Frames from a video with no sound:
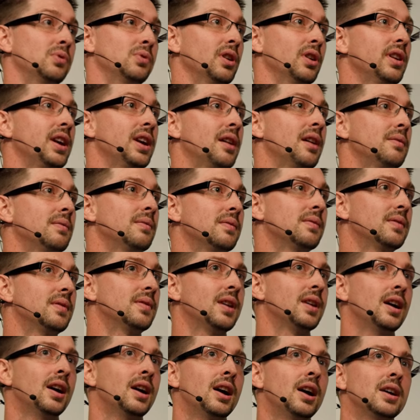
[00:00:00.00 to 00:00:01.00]
really at
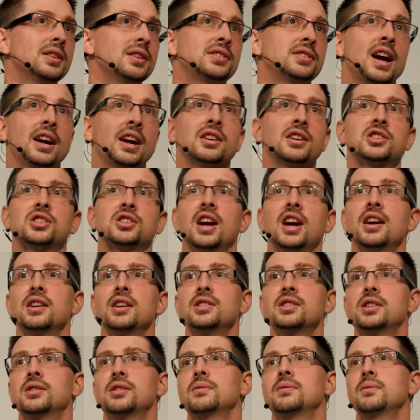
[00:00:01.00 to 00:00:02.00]
Stack
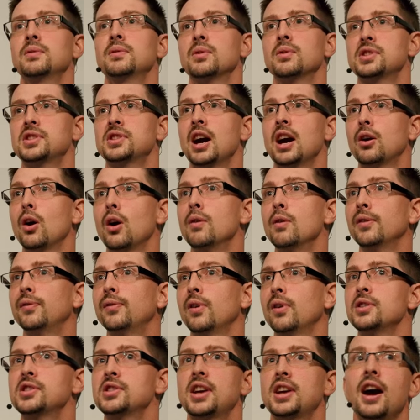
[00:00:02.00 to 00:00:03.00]
Exchange or Stack
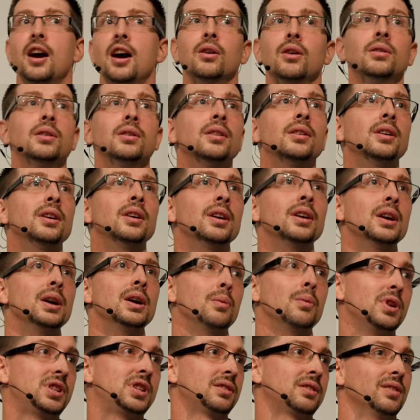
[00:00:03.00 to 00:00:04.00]
Overflow scale,
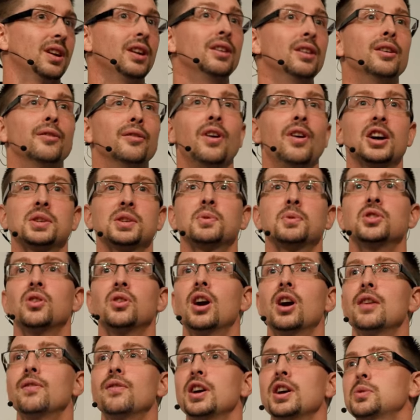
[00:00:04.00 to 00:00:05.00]
which the vast
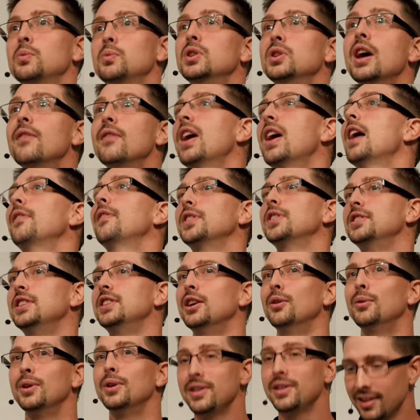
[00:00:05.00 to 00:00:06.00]
majority of us will never have to
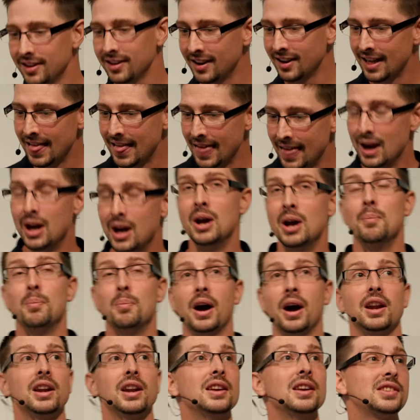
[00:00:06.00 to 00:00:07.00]
deal with.
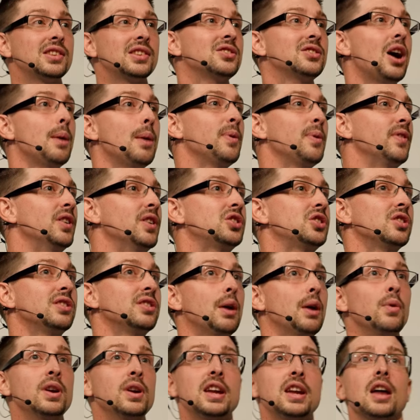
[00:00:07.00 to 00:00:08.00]
But it is the type of issue
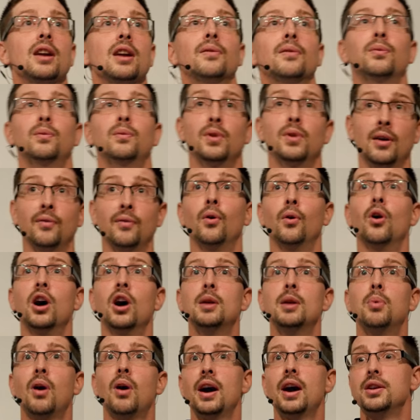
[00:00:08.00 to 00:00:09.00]
that we can
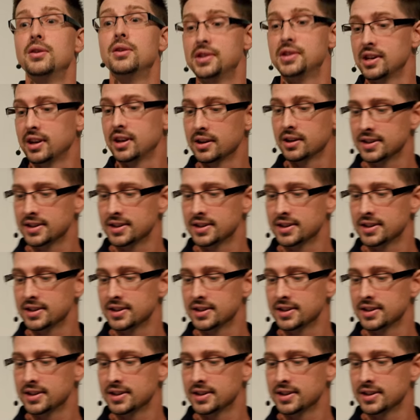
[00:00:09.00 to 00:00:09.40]
avoid by using